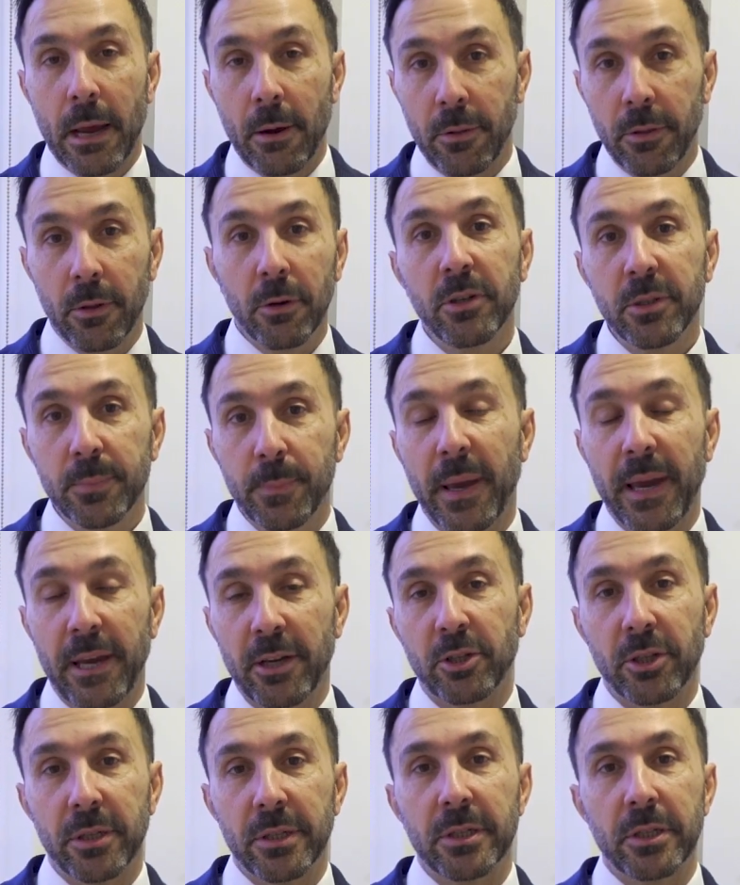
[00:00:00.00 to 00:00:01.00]
Now, in those
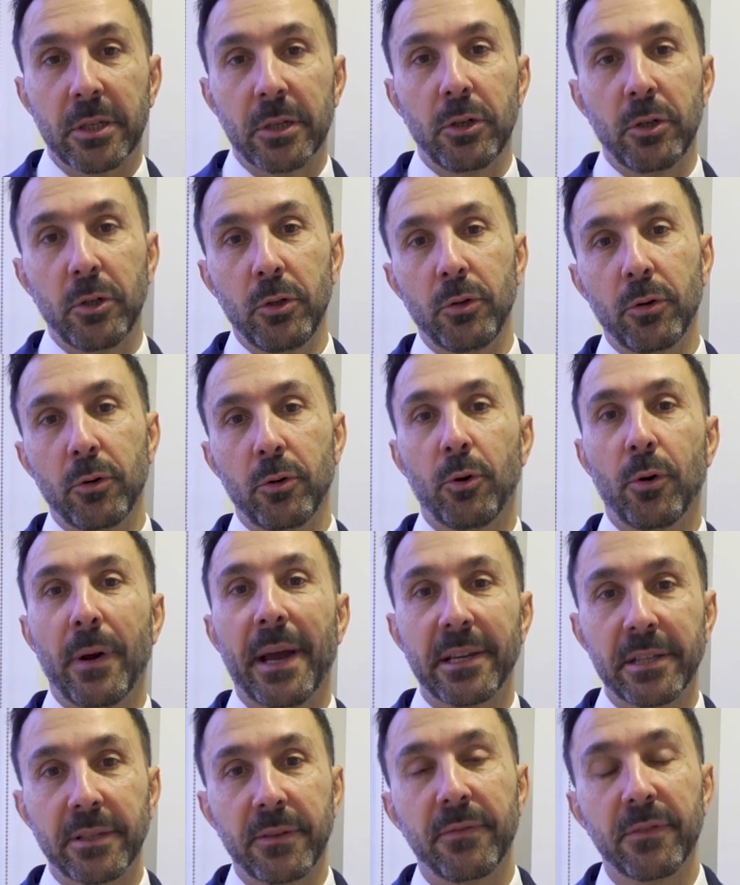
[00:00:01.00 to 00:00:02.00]
patients who are
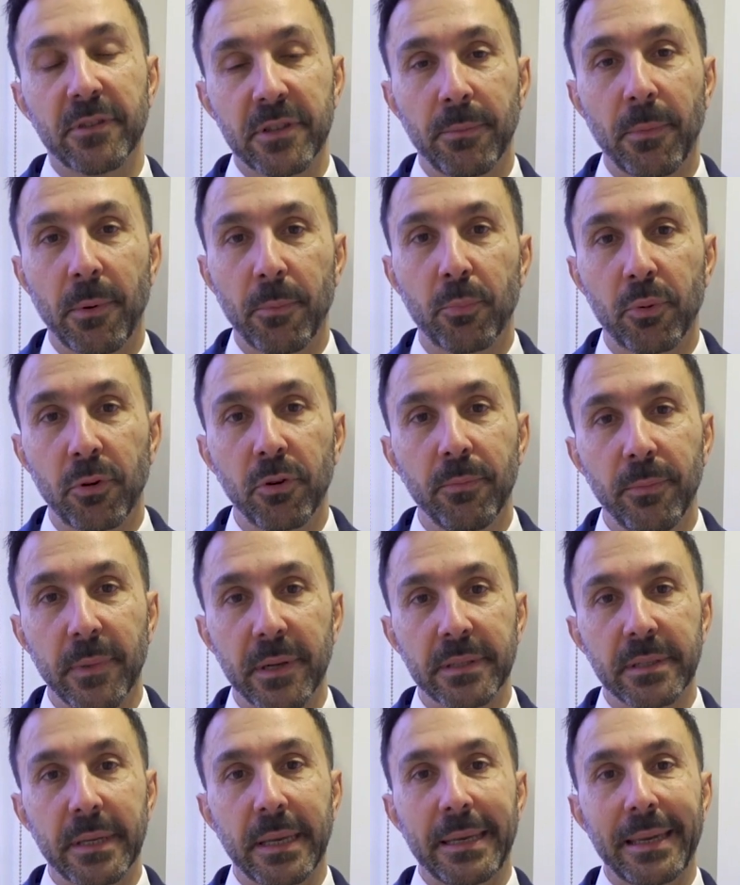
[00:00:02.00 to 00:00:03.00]
asking for some
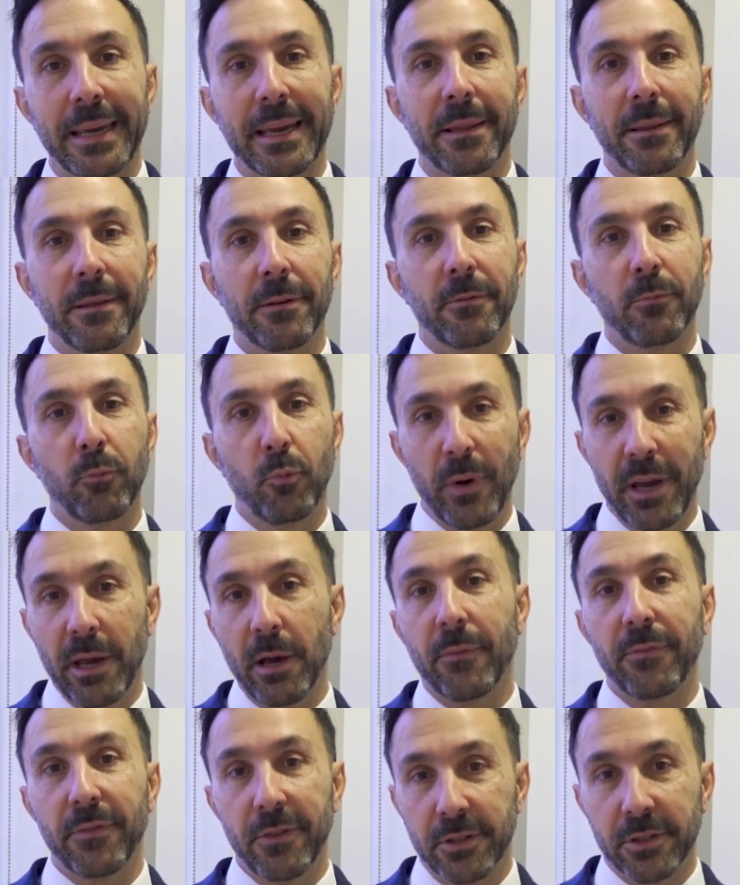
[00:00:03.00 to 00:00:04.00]
improvements and yet they're way
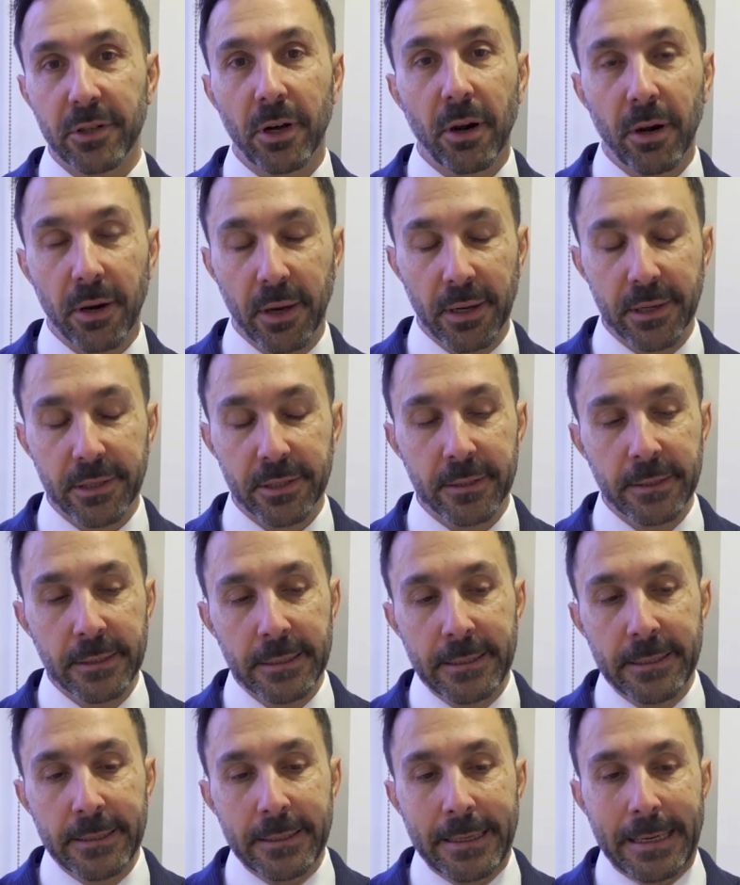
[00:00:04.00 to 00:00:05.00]
off their targets,
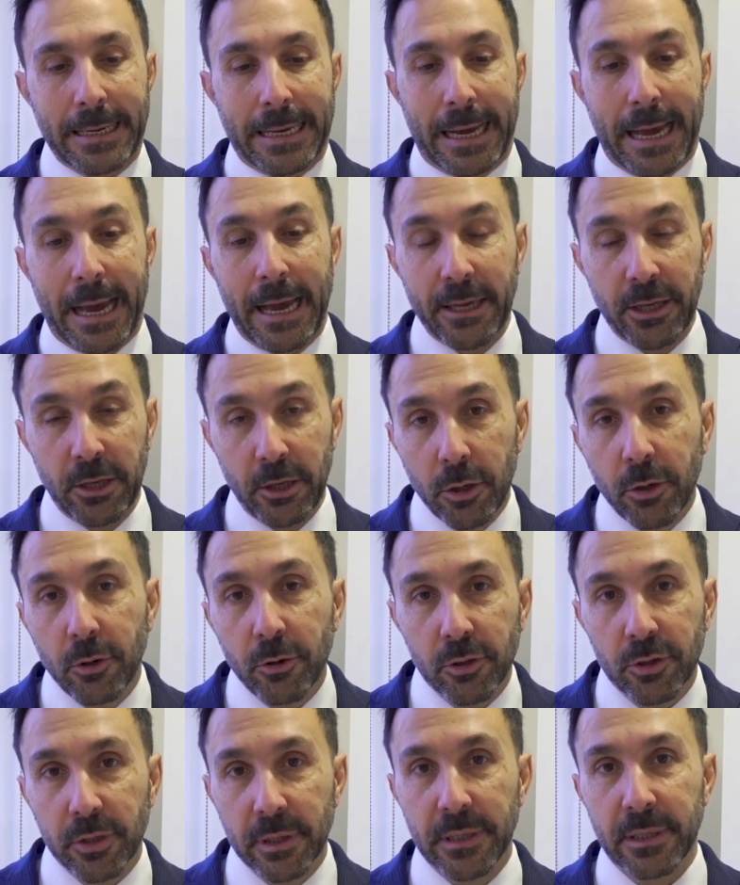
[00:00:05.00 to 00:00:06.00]
I
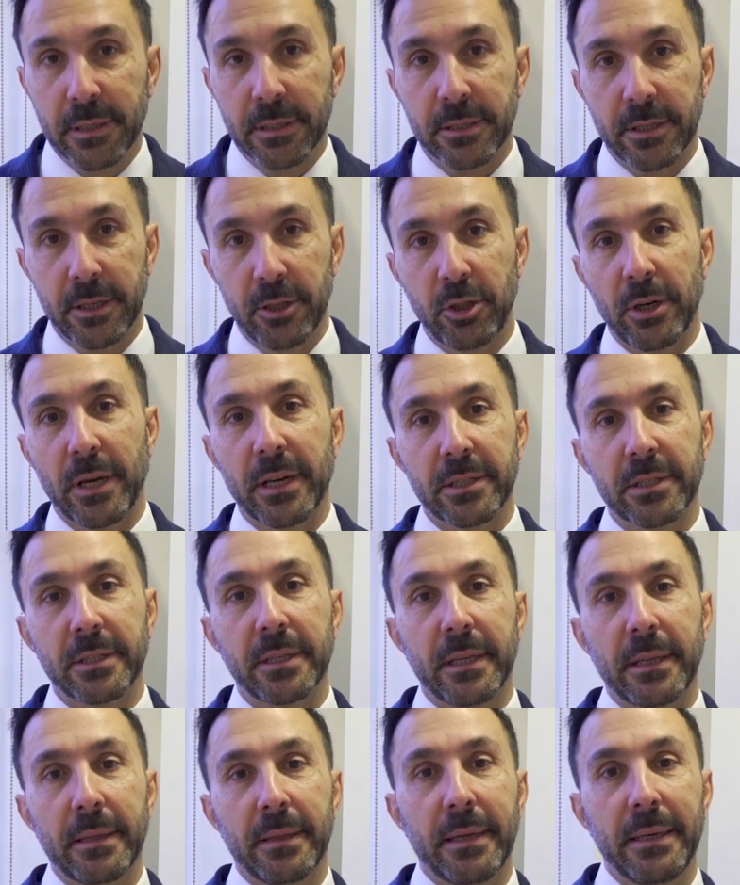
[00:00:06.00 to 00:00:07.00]
usually
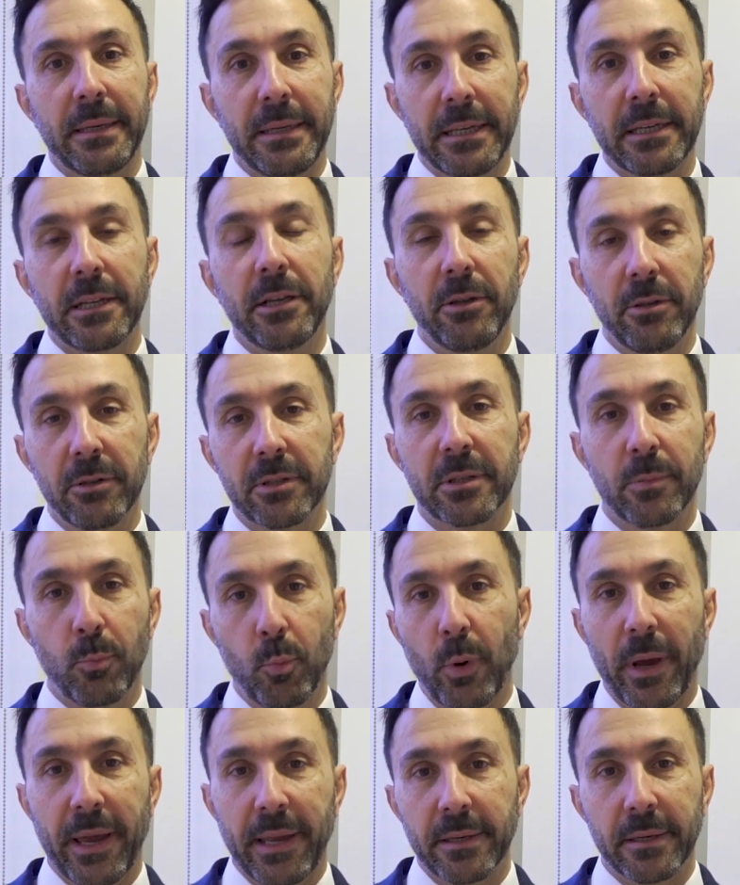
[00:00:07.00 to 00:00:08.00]
suggest they need to lose
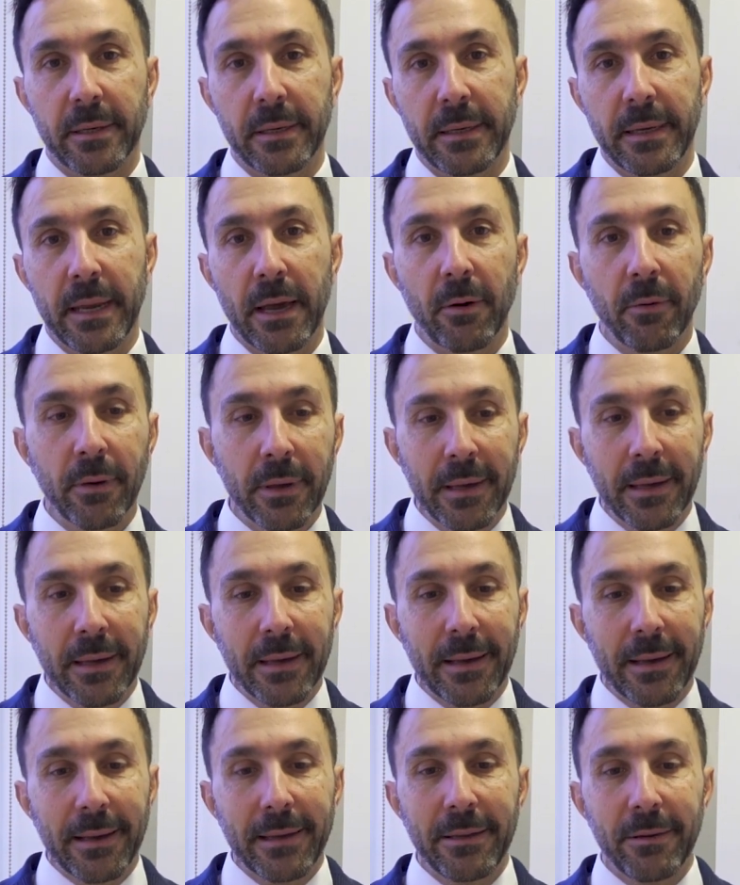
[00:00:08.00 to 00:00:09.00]
some weight. Now,
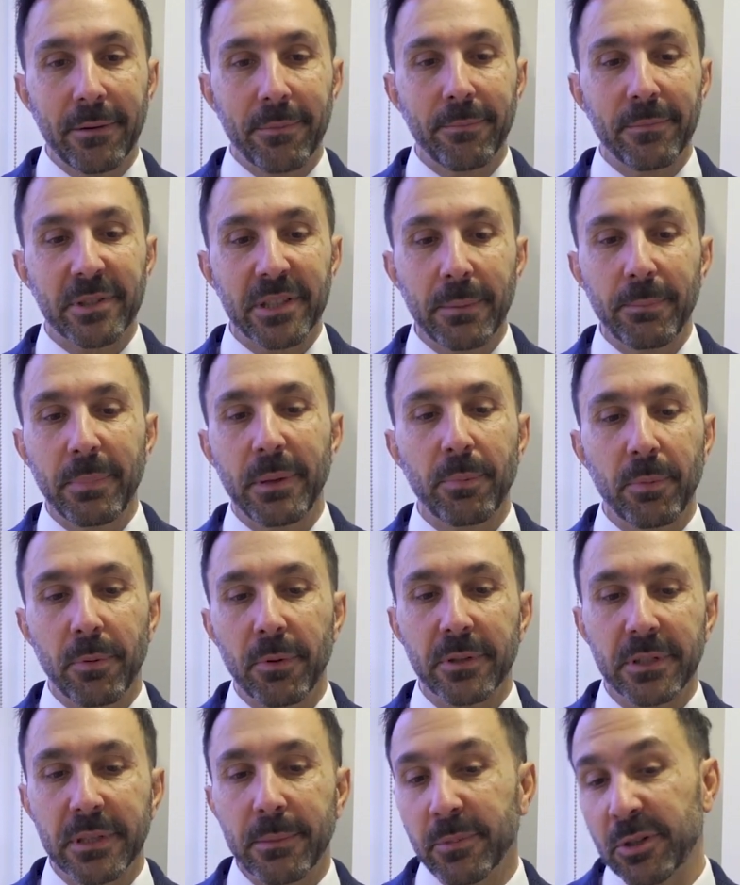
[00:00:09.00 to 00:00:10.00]

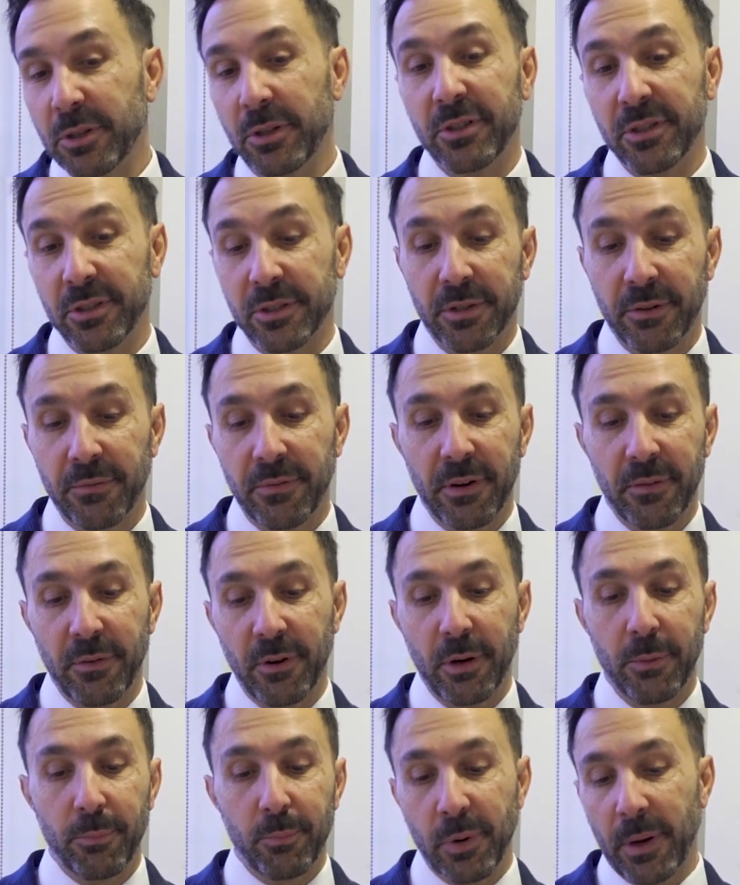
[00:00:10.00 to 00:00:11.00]
some surgeons are
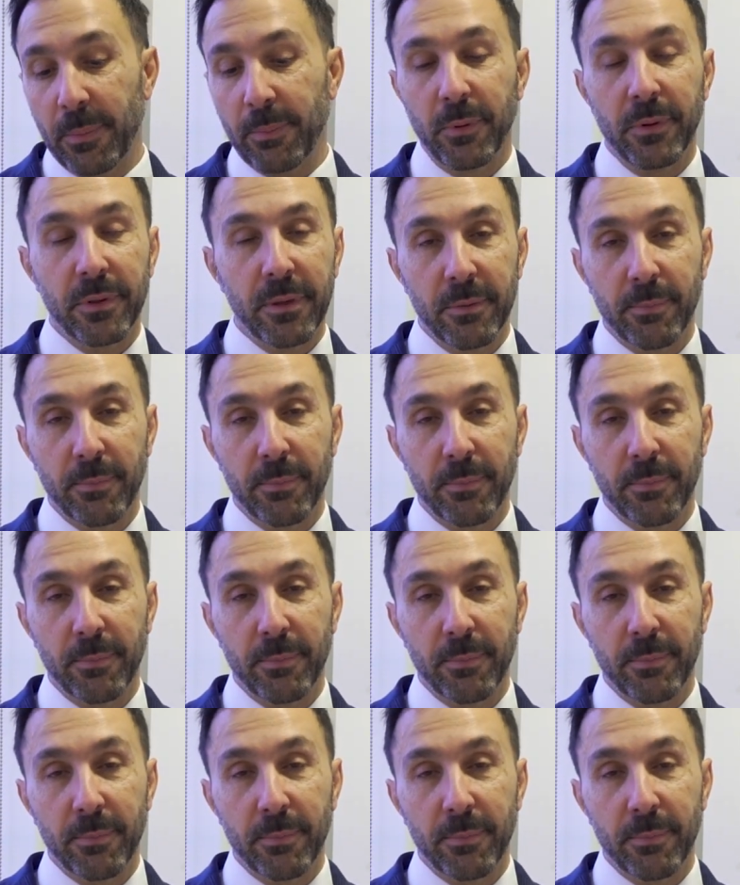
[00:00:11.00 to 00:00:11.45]
very abrupt with